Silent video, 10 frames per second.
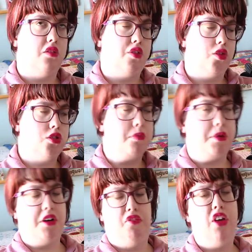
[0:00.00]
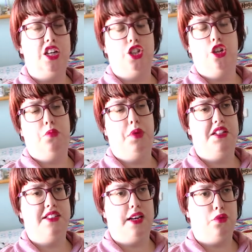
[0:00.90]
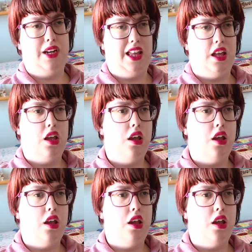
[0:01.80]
of contemporary fiction, but it's actually